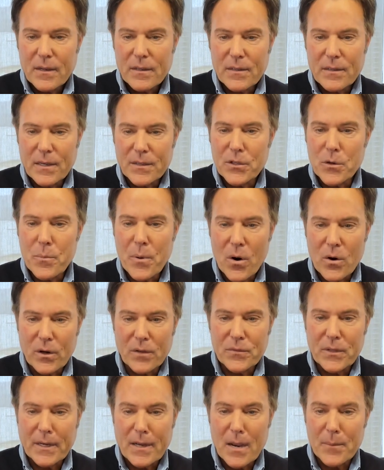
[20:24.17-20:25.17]
the, the
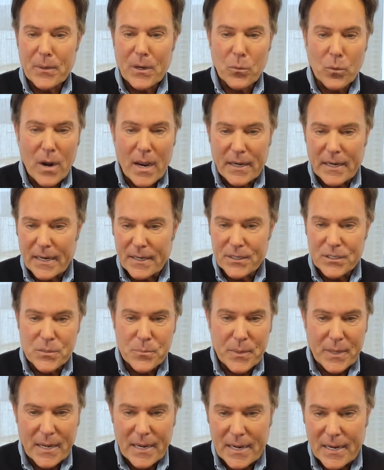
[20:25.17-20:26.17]
part of the company where I needed
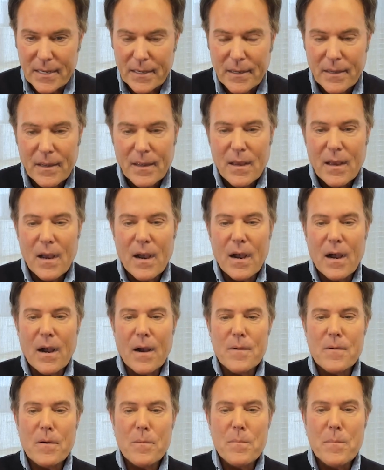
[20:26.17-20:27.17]
to be.
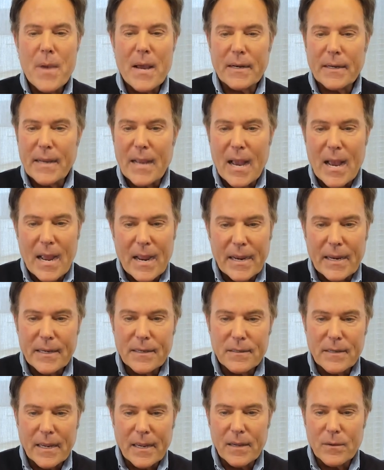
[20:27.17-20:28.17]
Uh, met a
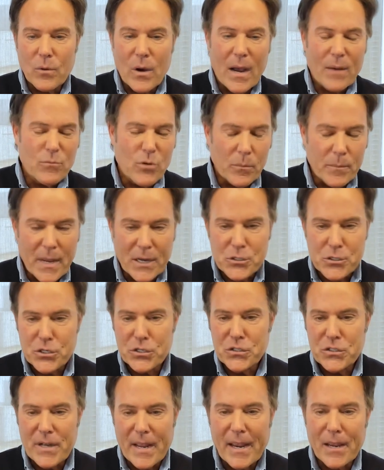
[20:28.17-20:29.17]
guy named, well, I won't
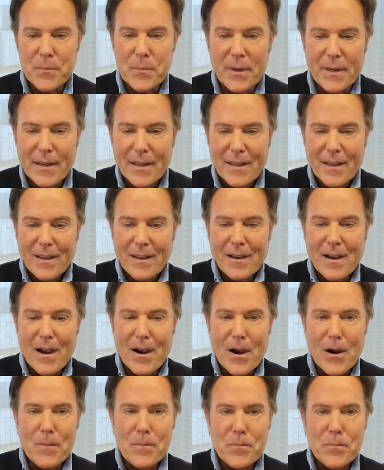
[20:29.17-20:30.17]
mention his name, but
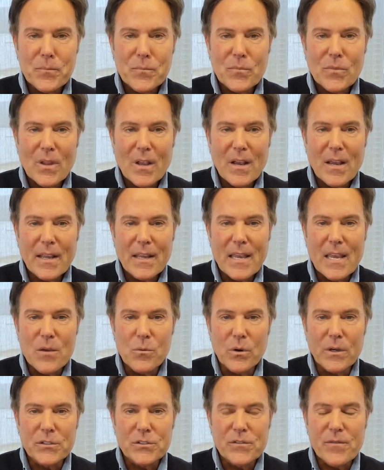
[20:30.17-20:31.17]
um, he
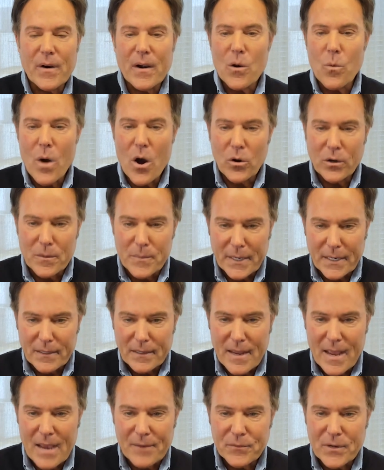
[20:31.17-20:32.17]
was very
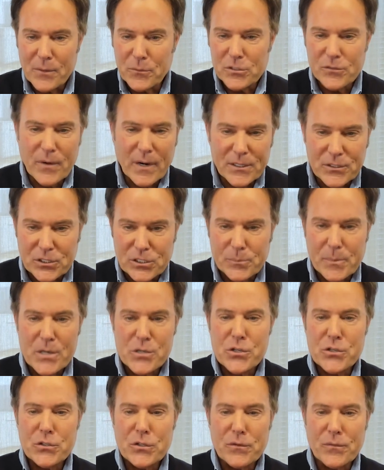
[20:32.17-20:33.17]
welcoming. After, he was very
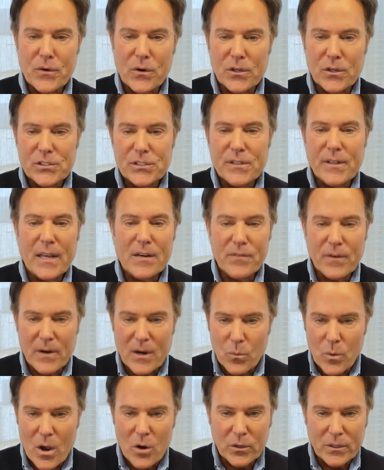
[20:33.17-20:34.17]
suspicious at first, then
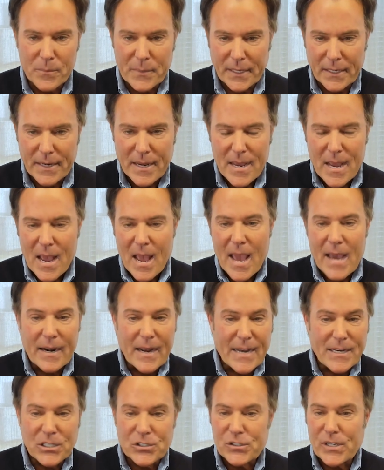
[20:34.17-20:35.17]
very welcoming.
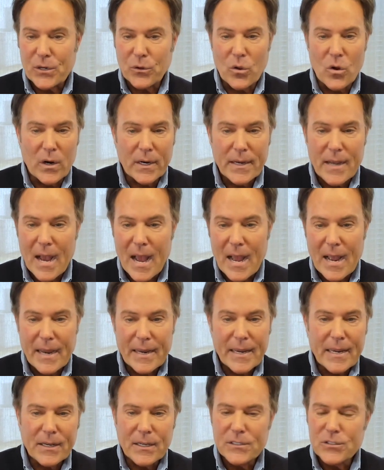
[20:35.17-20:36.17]
And I just said, look,
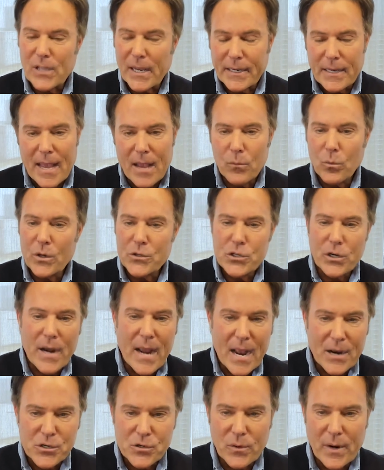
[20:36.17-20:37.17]
I, he's like, what's your
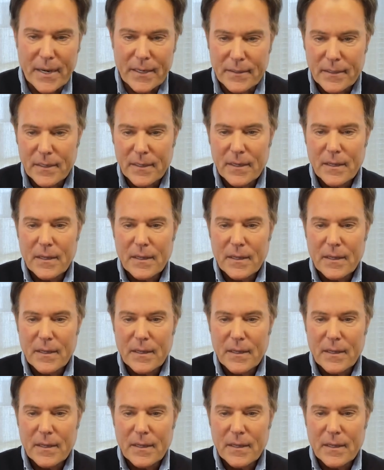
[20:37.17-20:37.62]
hash rate?